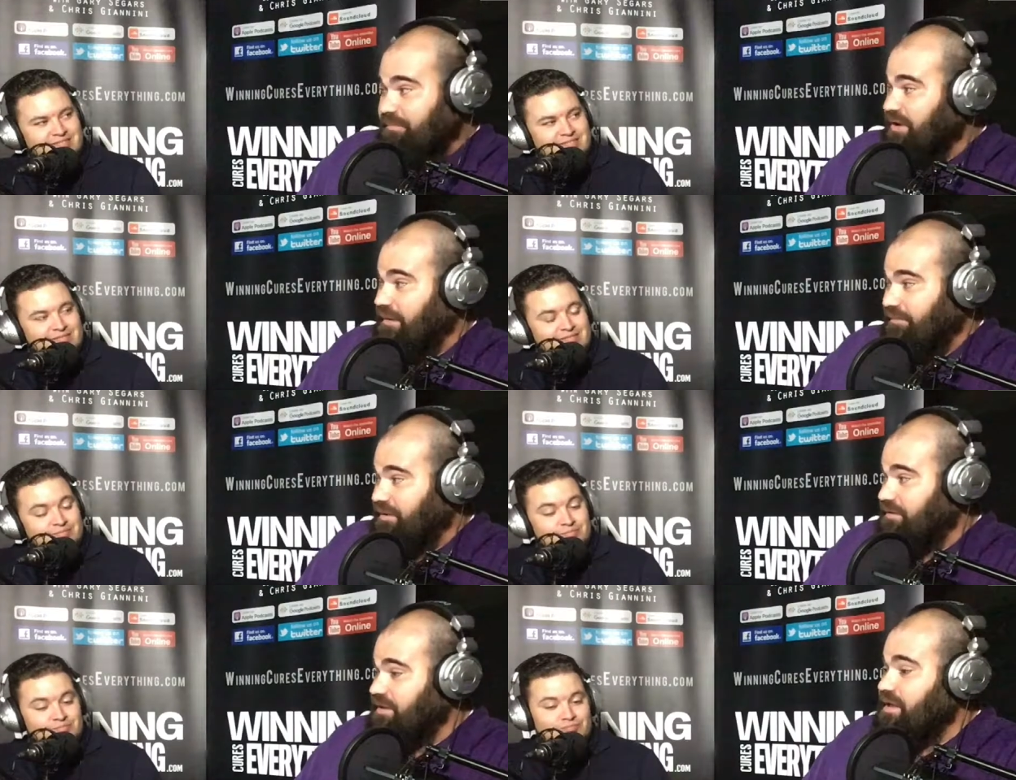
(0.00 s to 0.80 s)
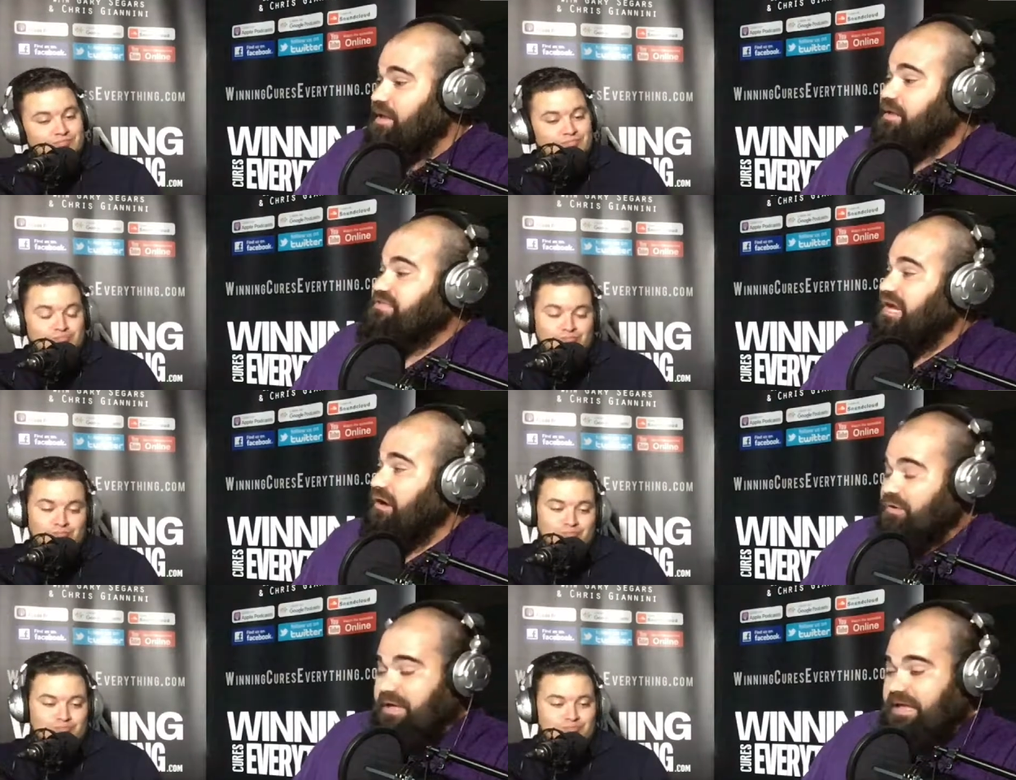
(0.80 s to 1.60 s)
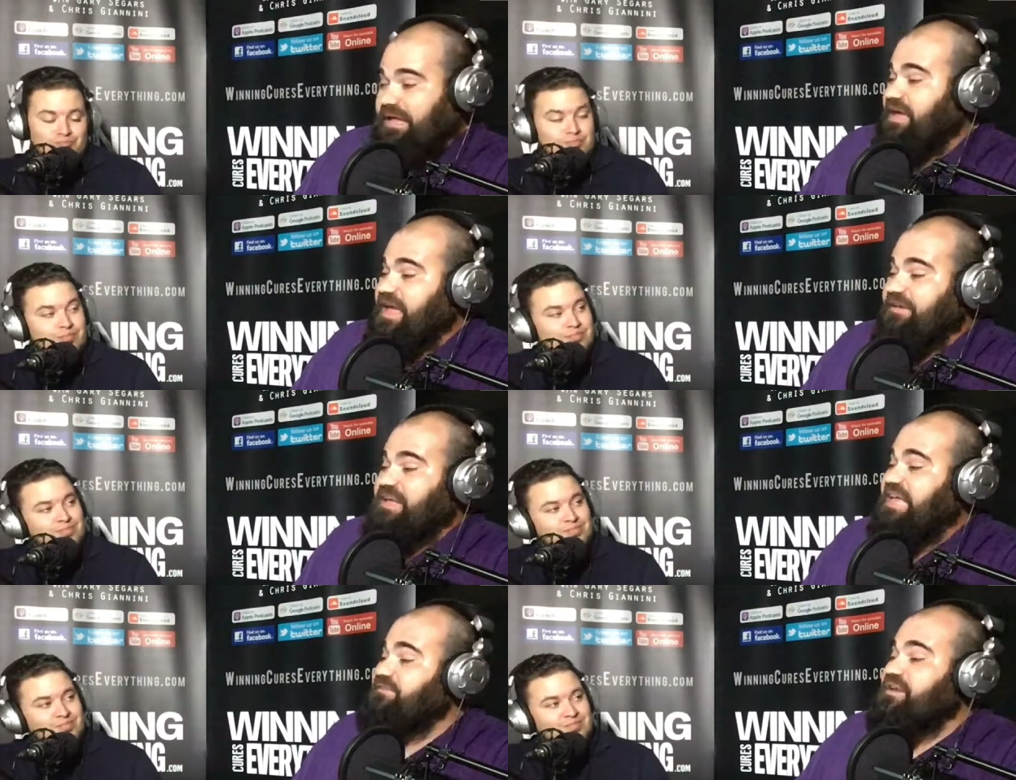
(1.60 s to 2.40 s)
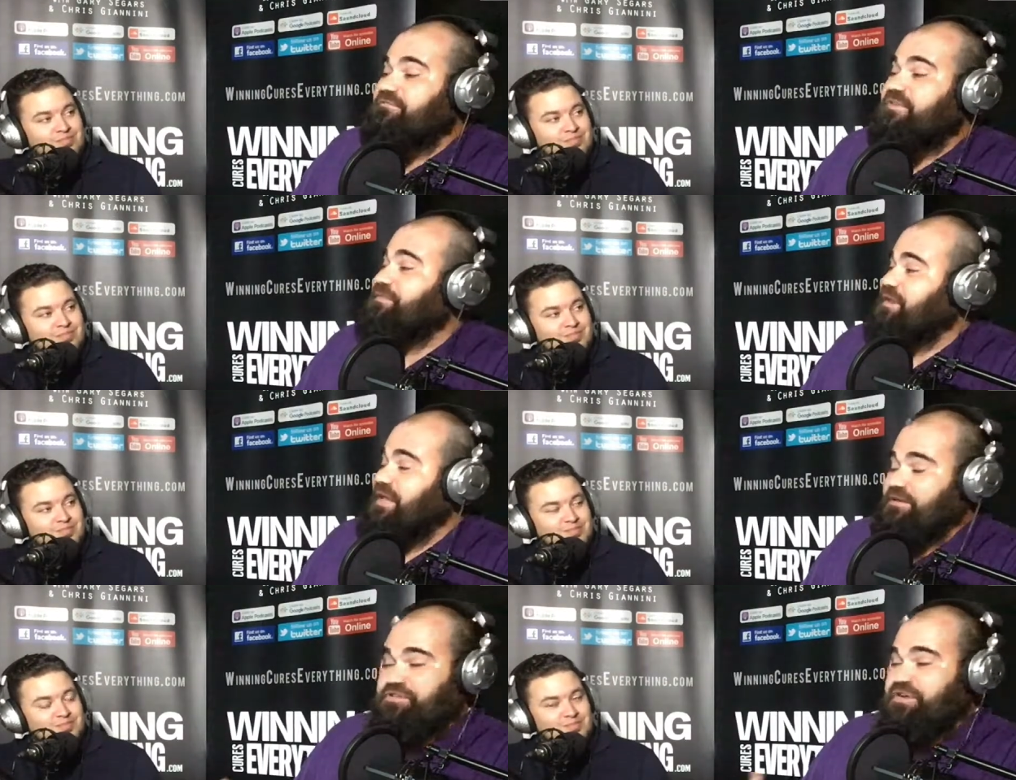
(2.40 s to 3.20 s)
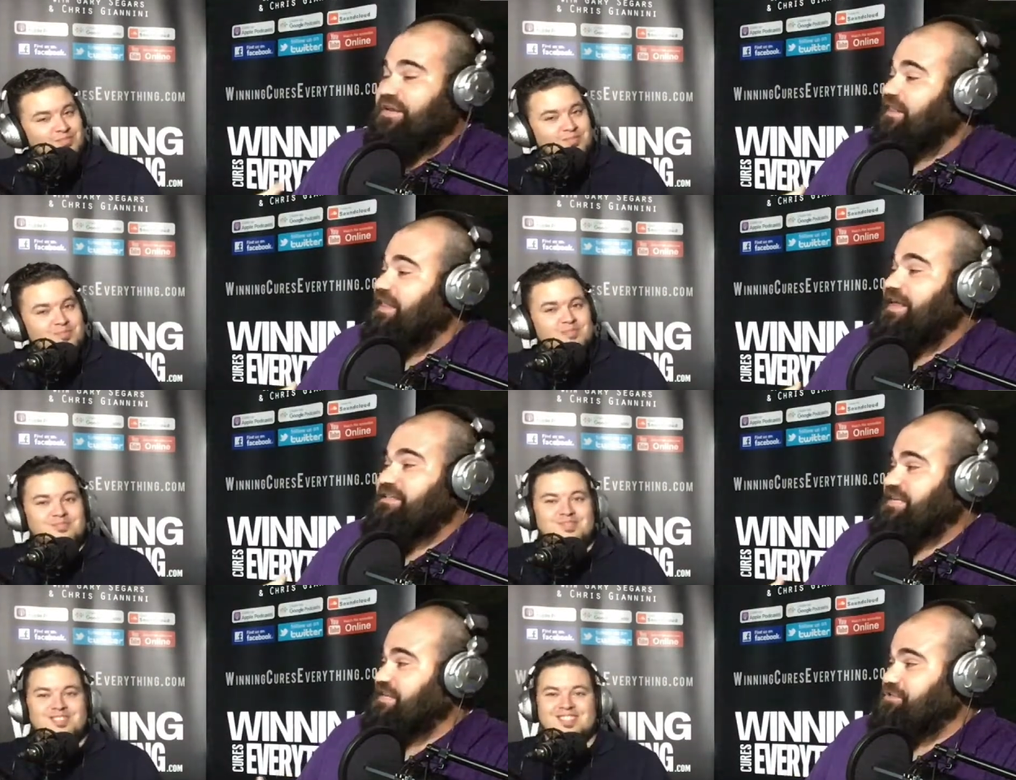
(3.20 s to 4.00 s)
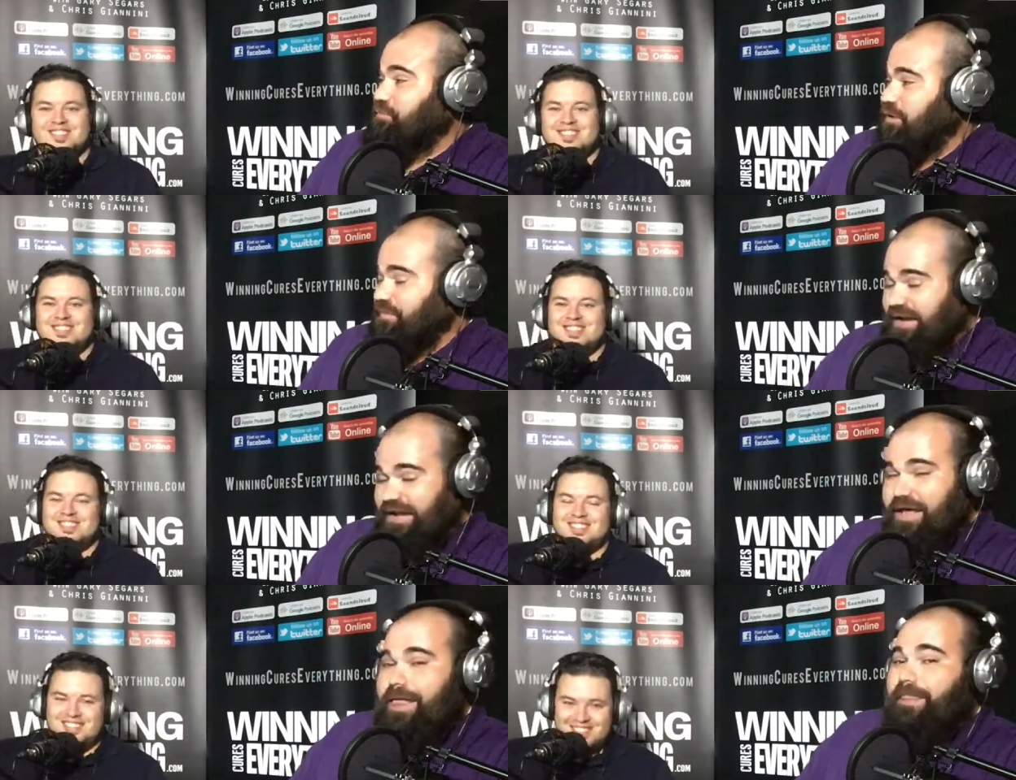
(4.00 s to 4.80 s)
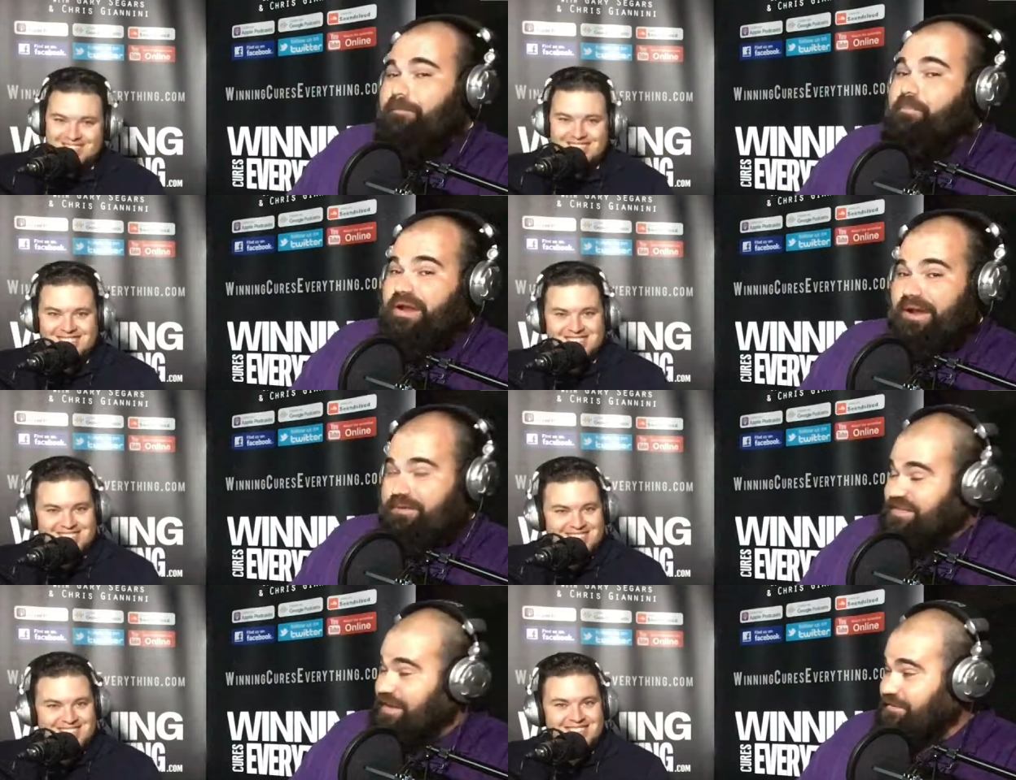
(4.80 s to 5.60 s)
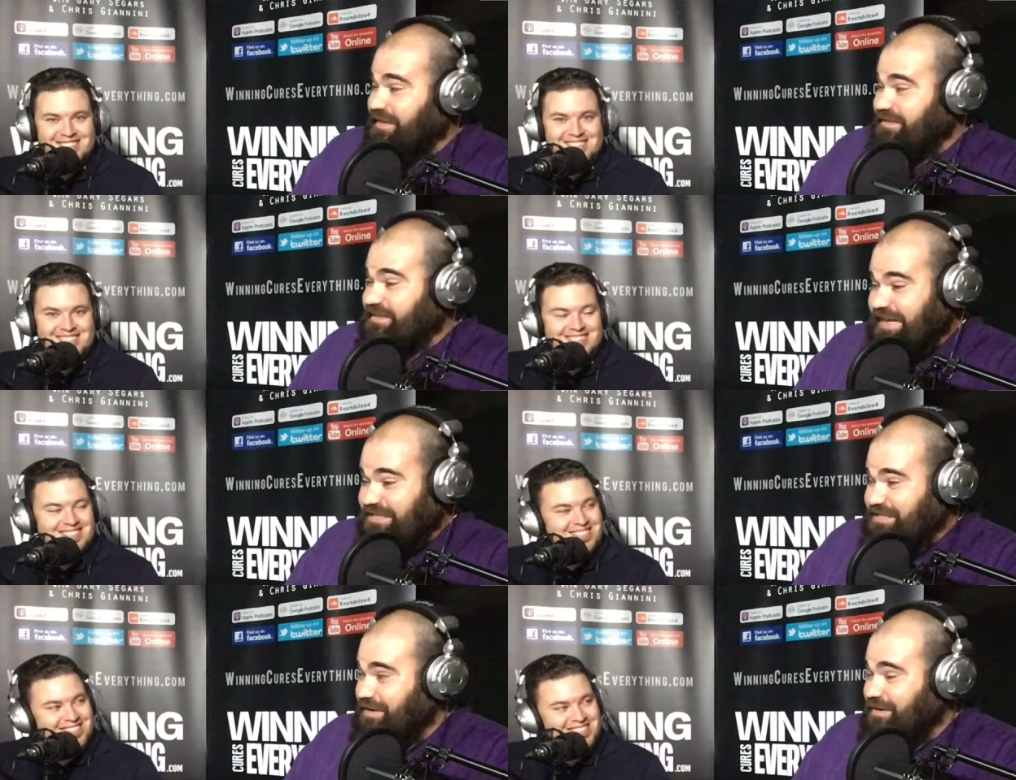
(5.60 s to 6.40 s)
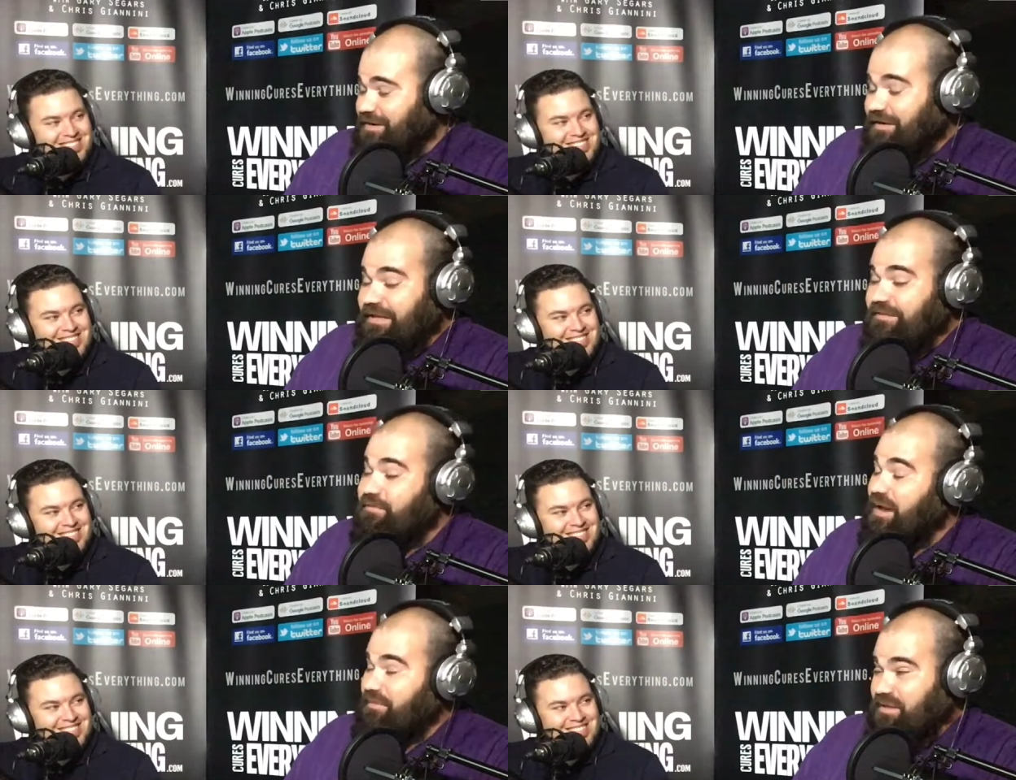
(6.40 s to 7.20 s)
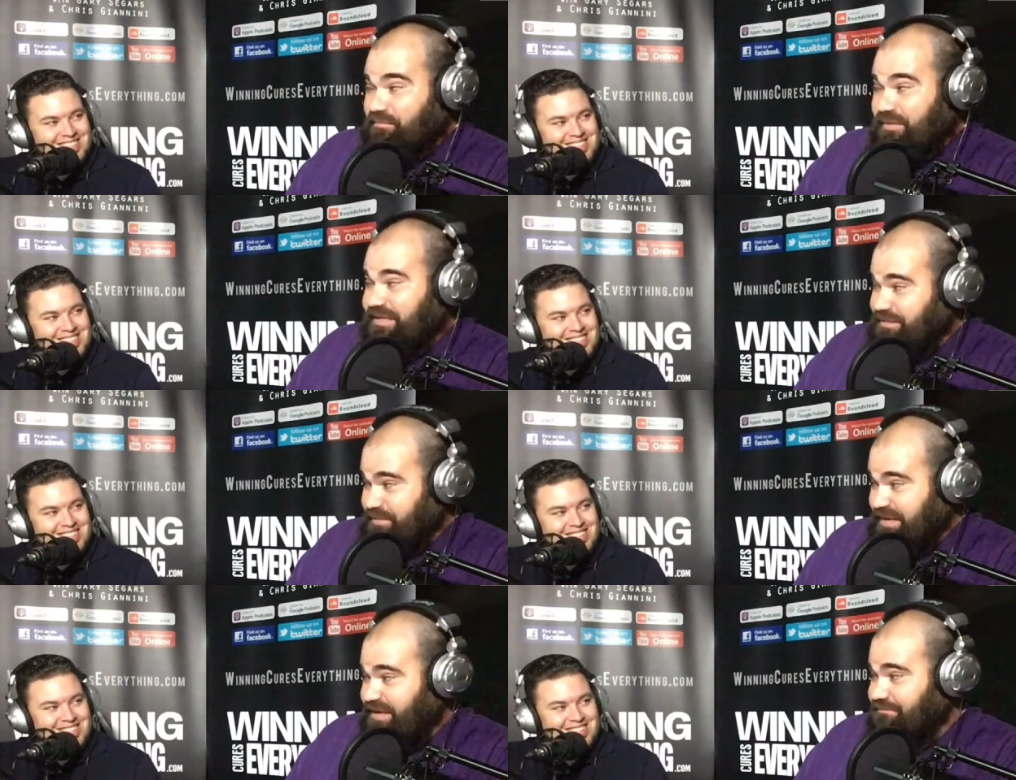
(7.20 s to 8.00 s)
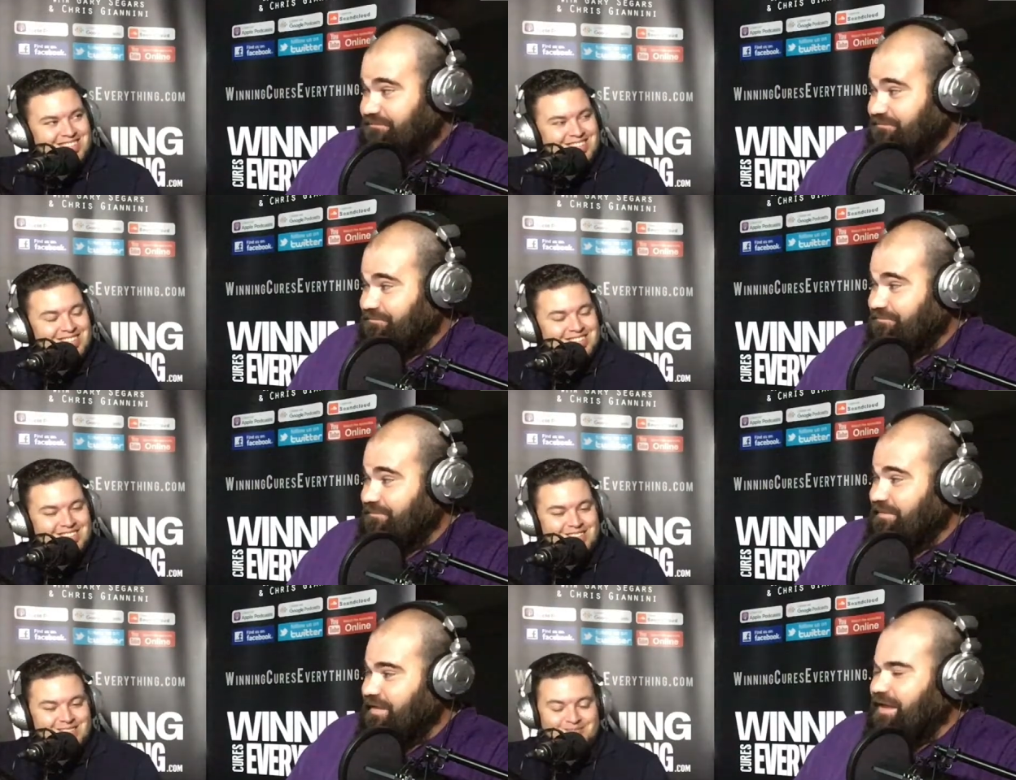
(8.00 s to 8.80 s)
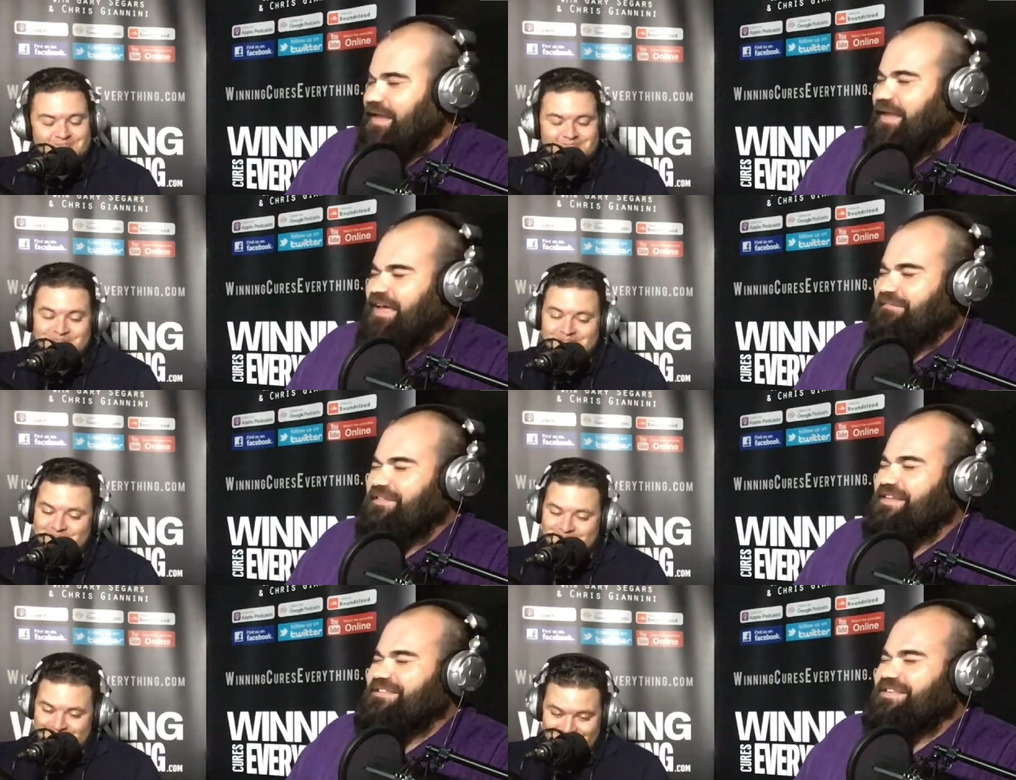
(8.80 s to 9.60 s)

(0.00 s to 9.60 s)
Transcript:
Speaker 1: our number. So even if nothing else, you're going to let us get you more money. But I'm going to tell you this. Next year, Cleveland might be the place to be. If this